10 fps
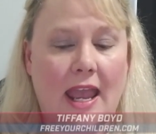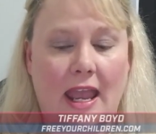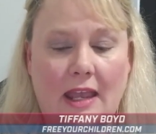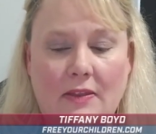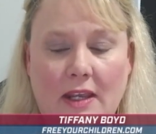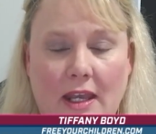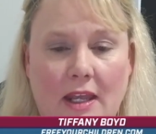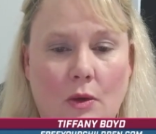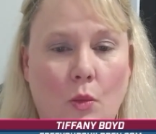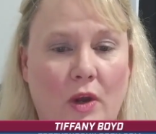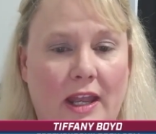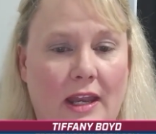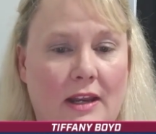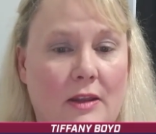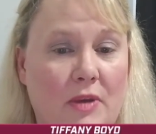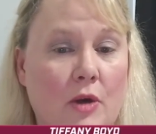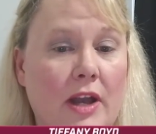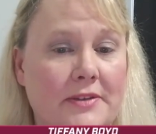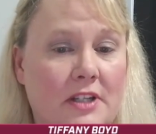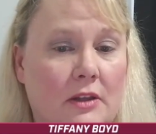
And then when the bill goes